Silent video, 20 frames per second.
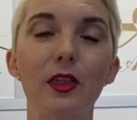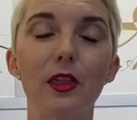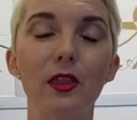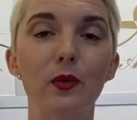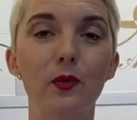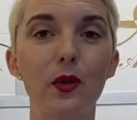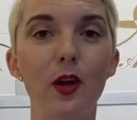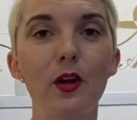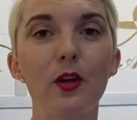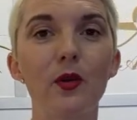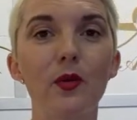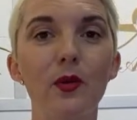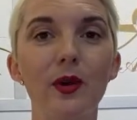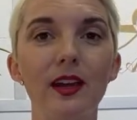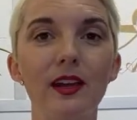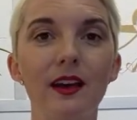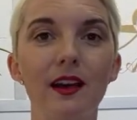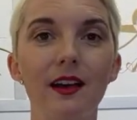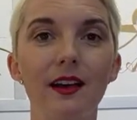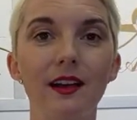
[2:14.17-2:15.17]
Throw
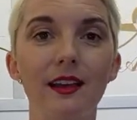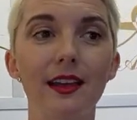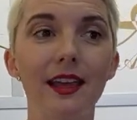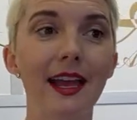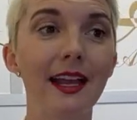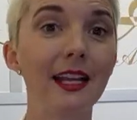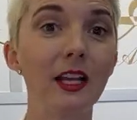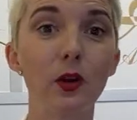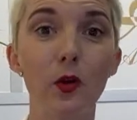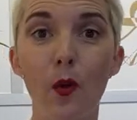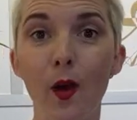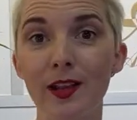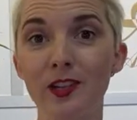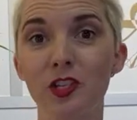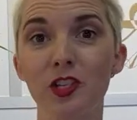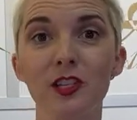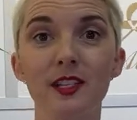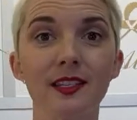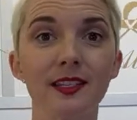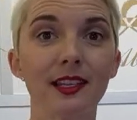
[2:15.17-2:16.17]
any
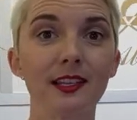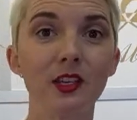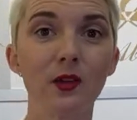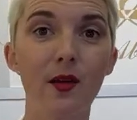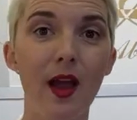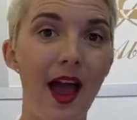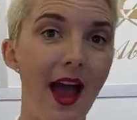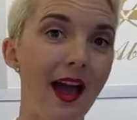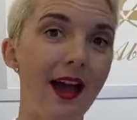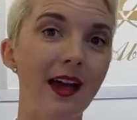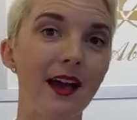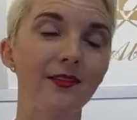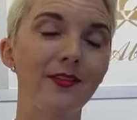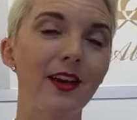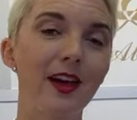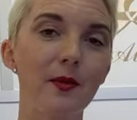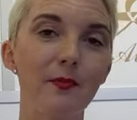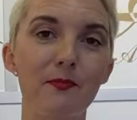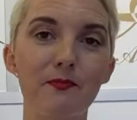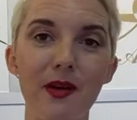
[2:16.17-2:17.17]
questions that you
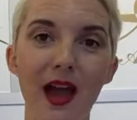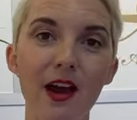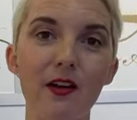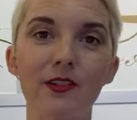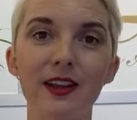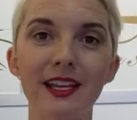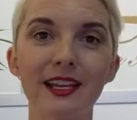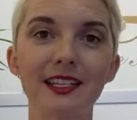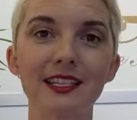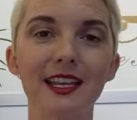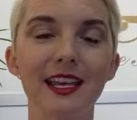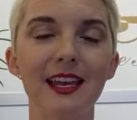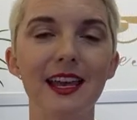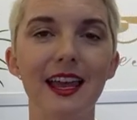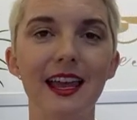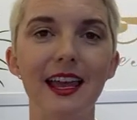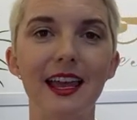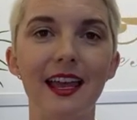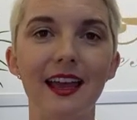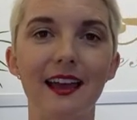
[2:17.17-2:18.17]
have about it,
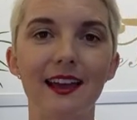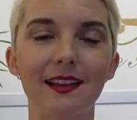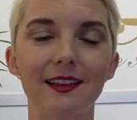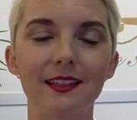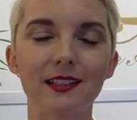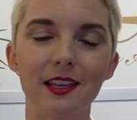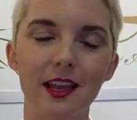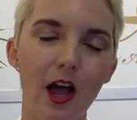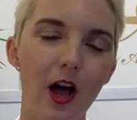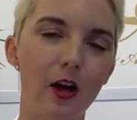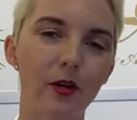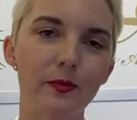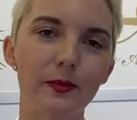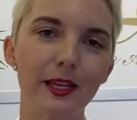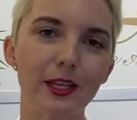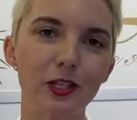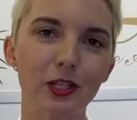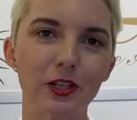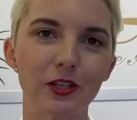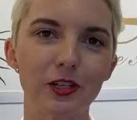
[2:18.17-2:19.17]
and I'll
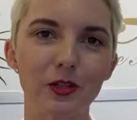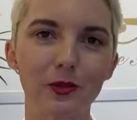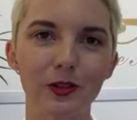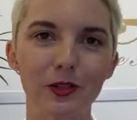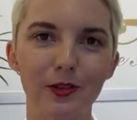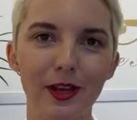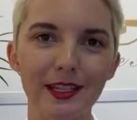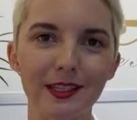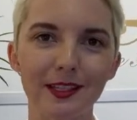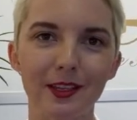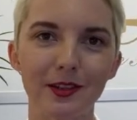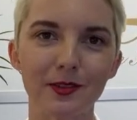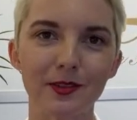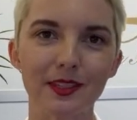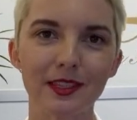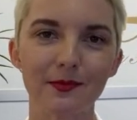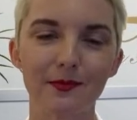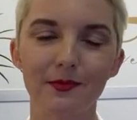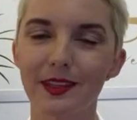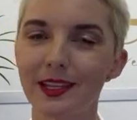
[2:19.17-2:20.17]
make sure to address
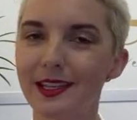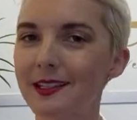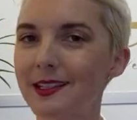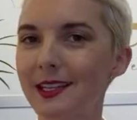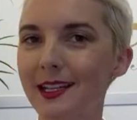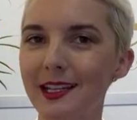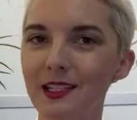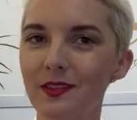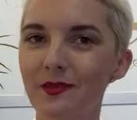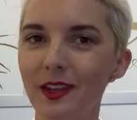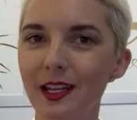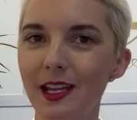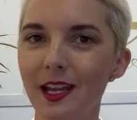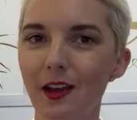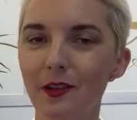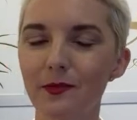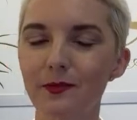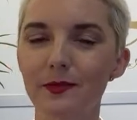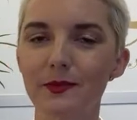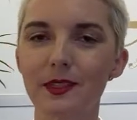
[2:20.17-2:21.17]
those in today's video.
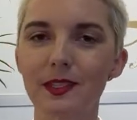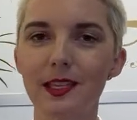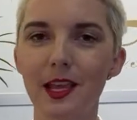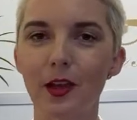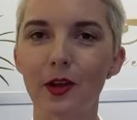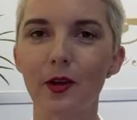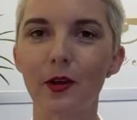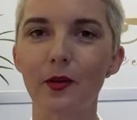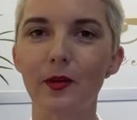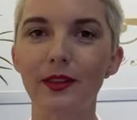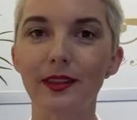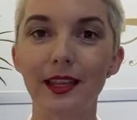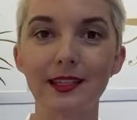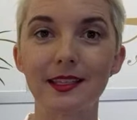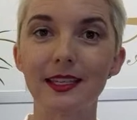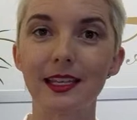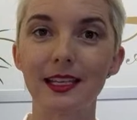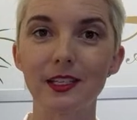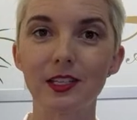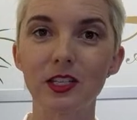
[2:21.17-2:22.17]
So let's
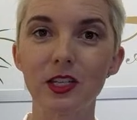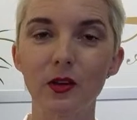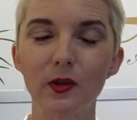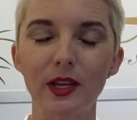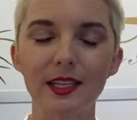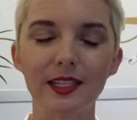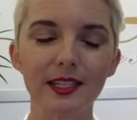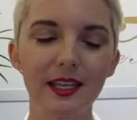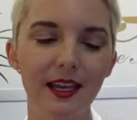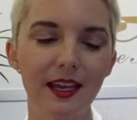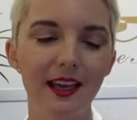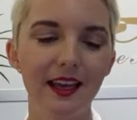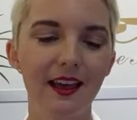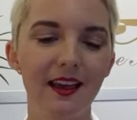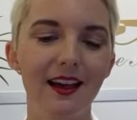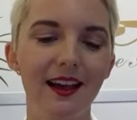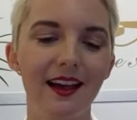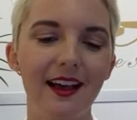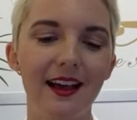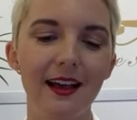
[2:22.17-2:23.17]
get to it.
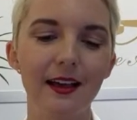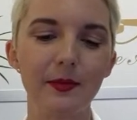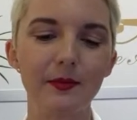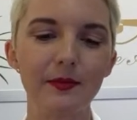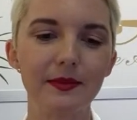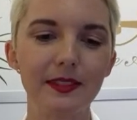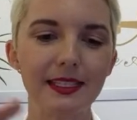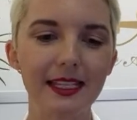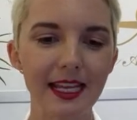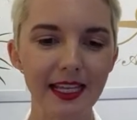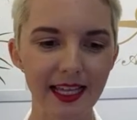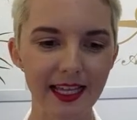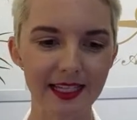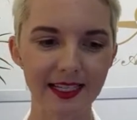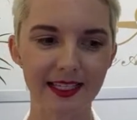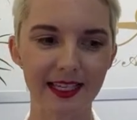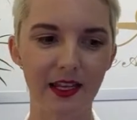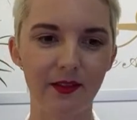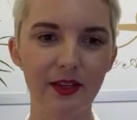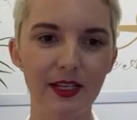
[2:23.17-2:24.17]
Daylight
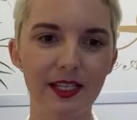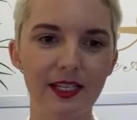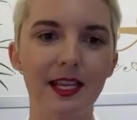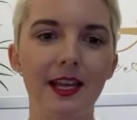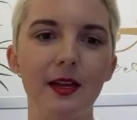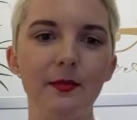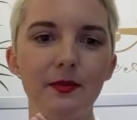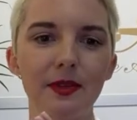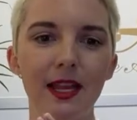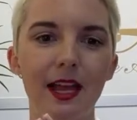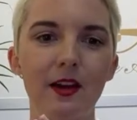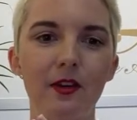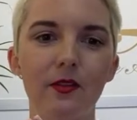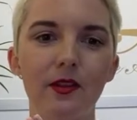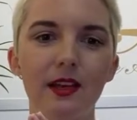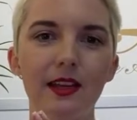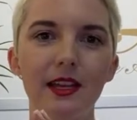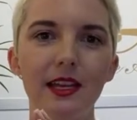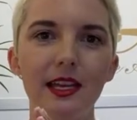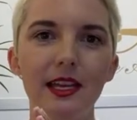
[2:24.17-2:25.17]
savings time.
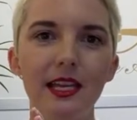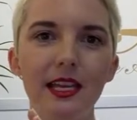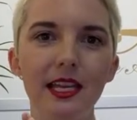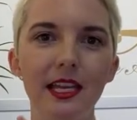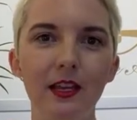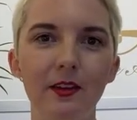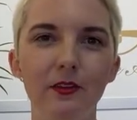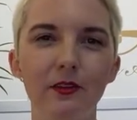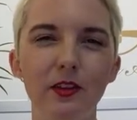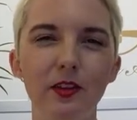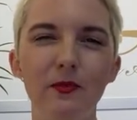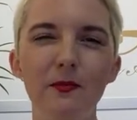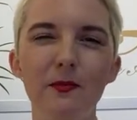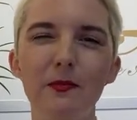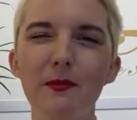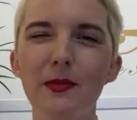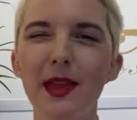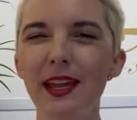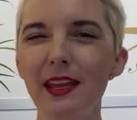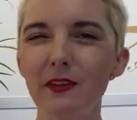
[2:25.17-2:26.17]
Now, you
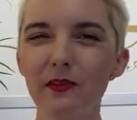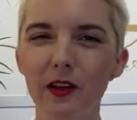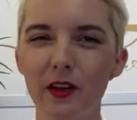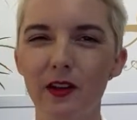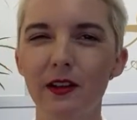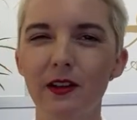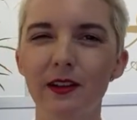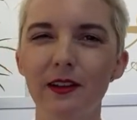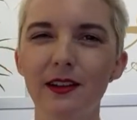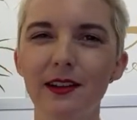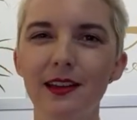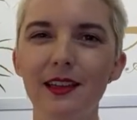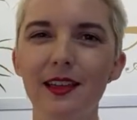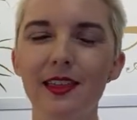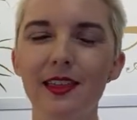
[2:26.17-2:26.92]
may have heard